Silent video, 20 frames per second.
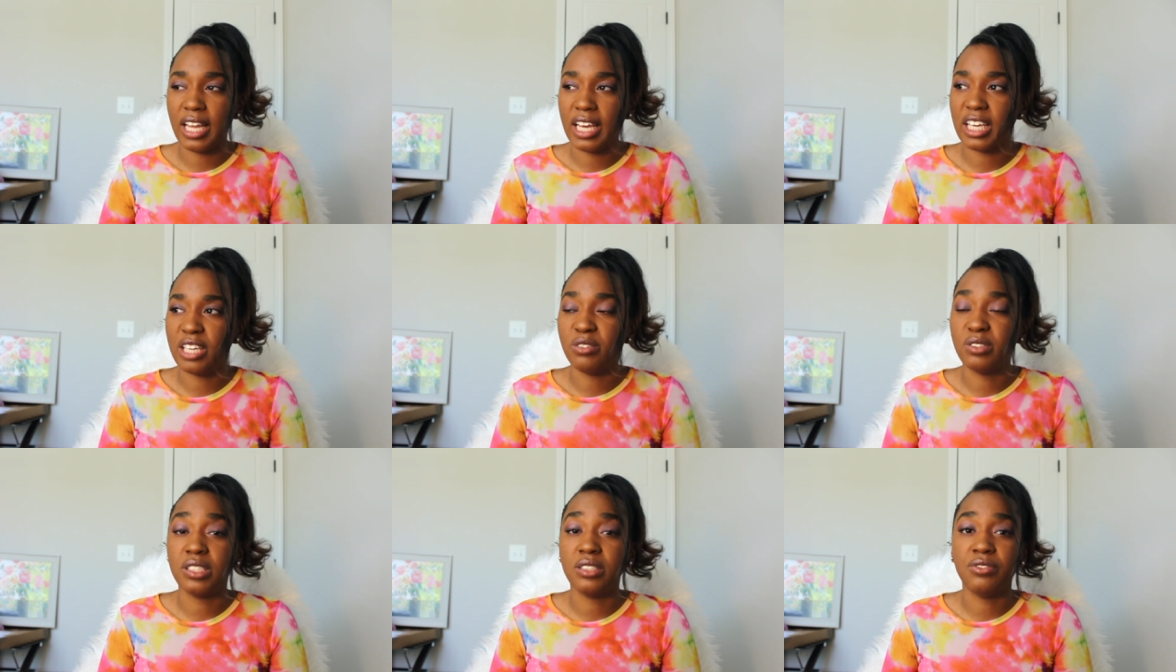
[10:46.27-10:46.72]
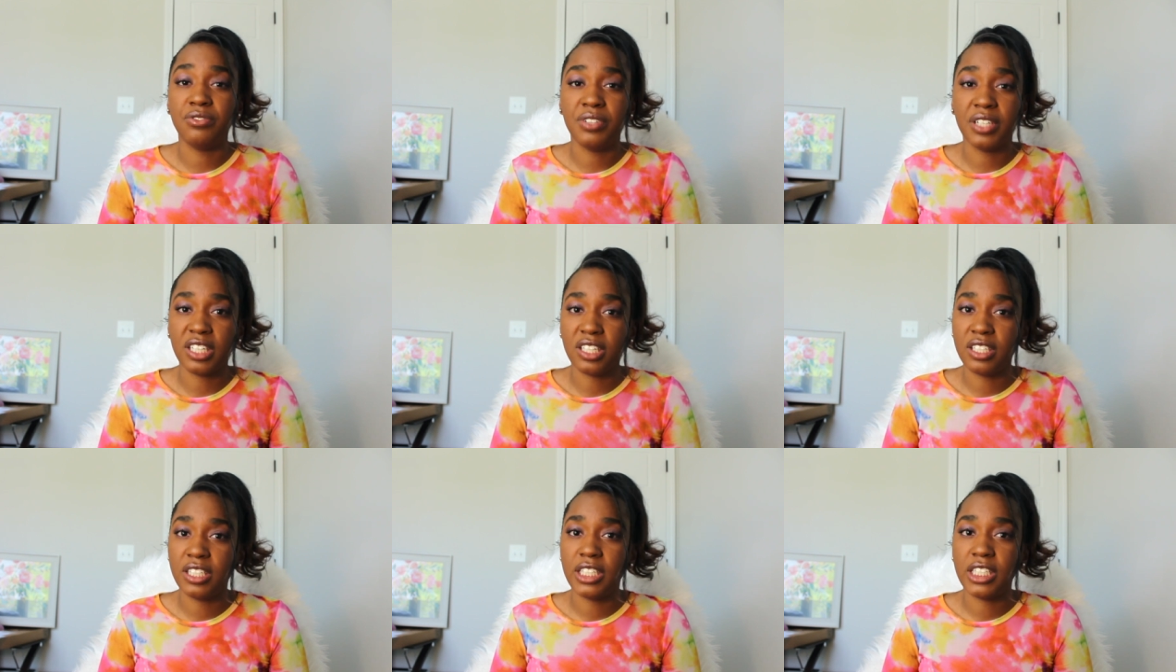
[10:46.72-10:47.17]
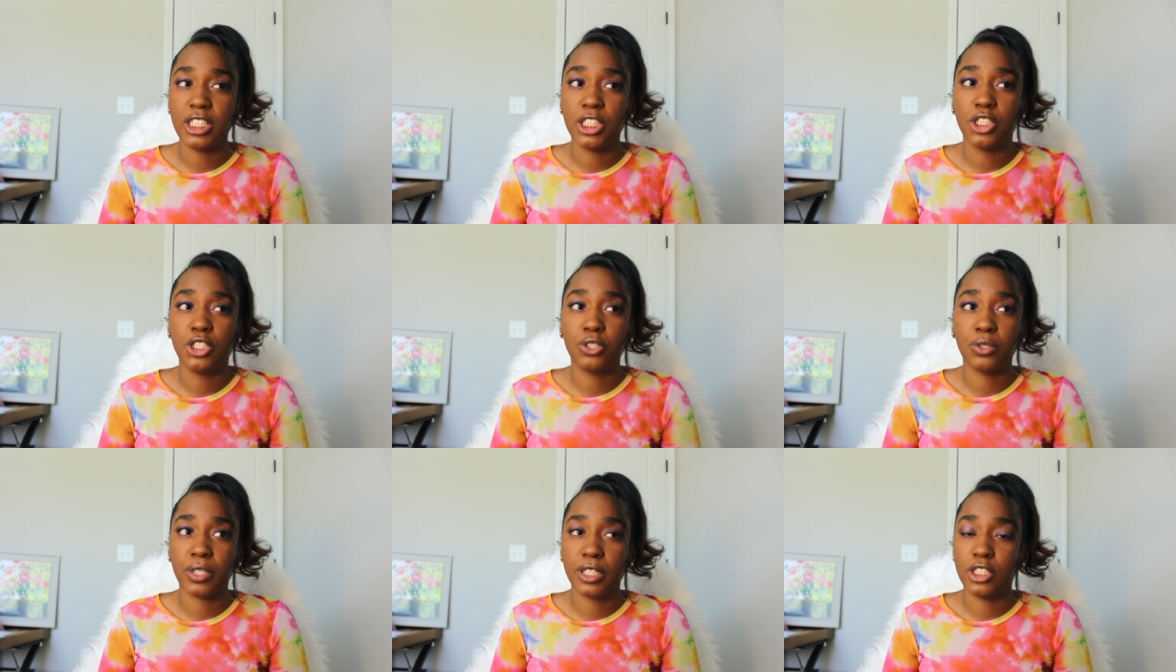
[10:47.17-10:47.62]
Like it was very
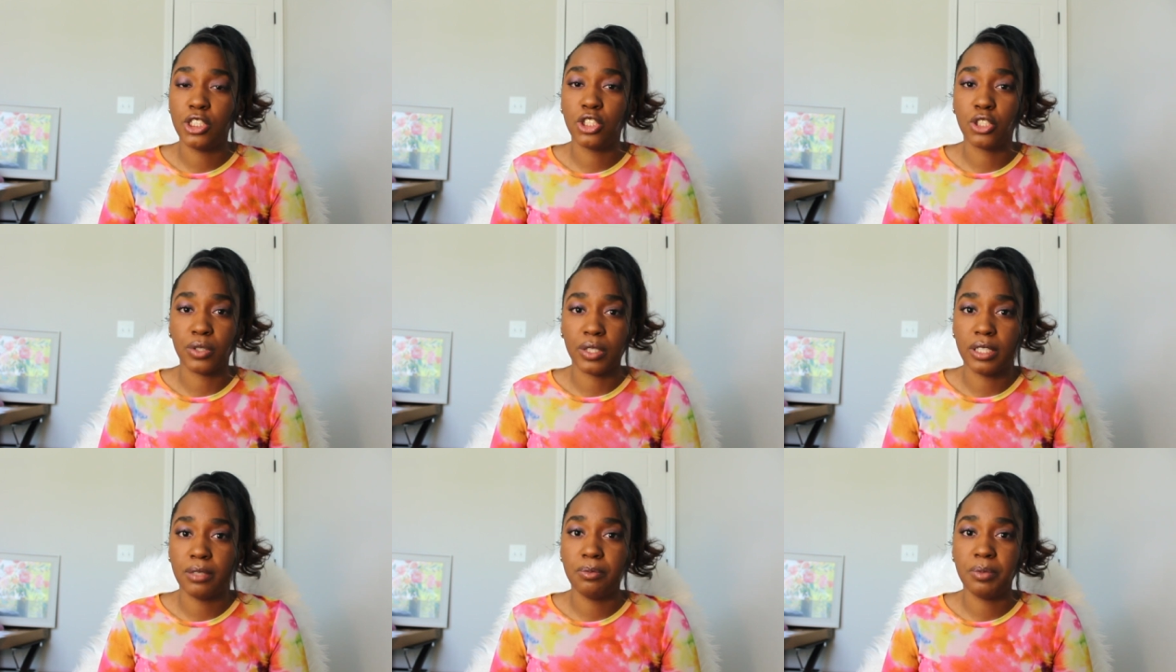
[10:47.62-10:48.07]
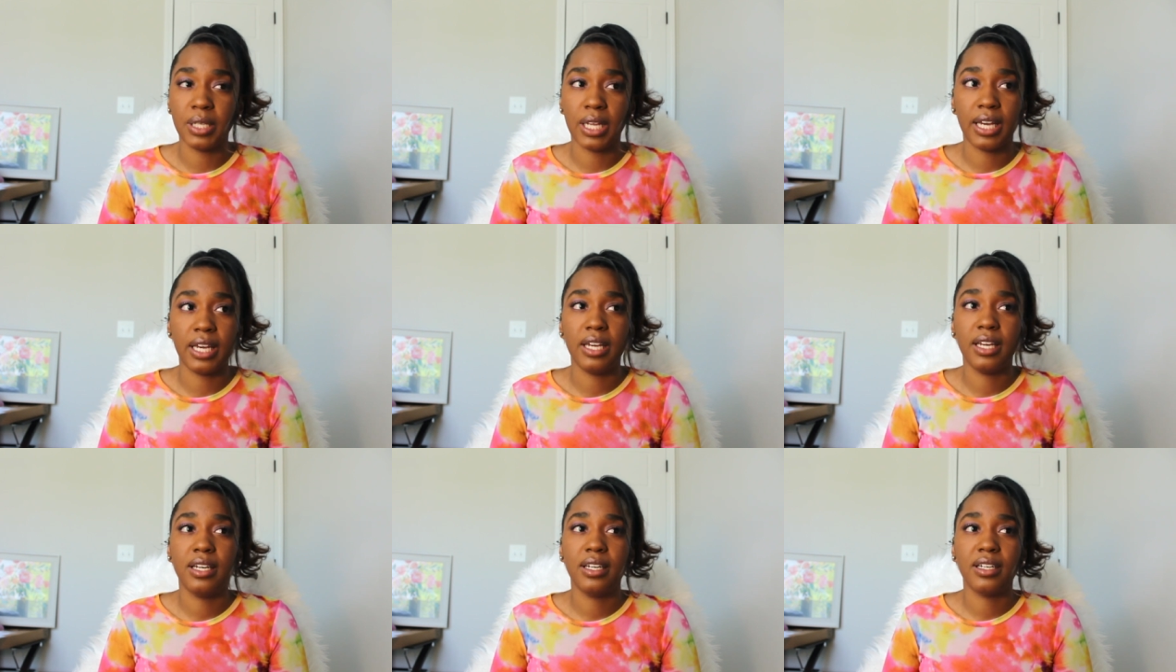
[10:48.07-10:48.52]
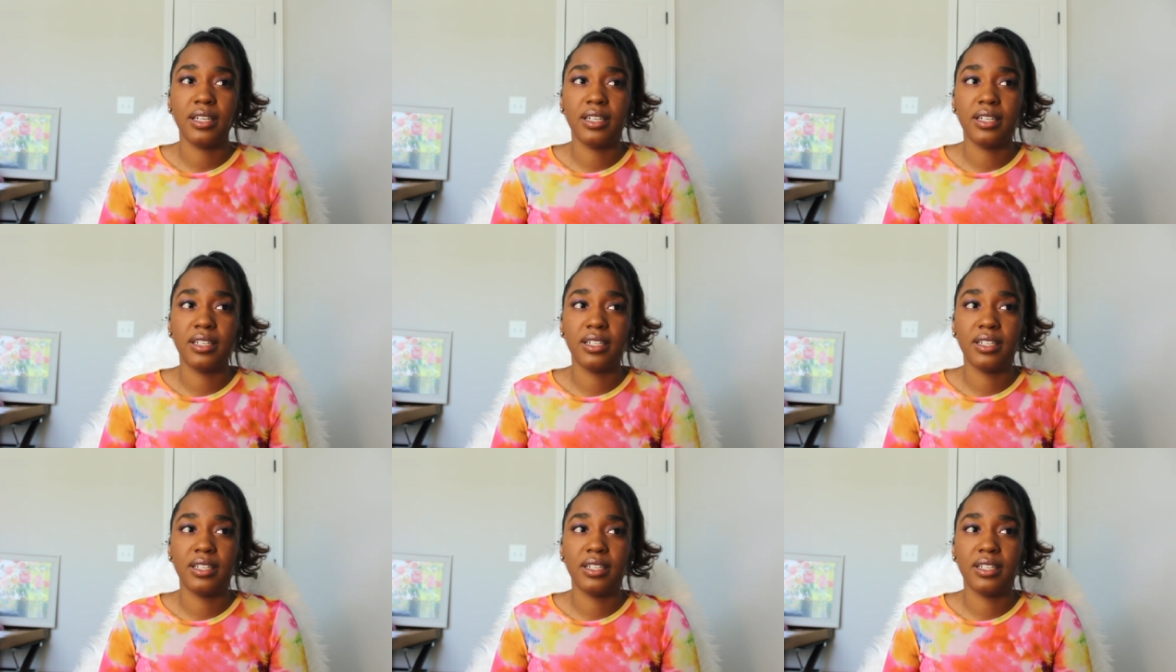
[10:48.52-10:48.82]
short trip. Like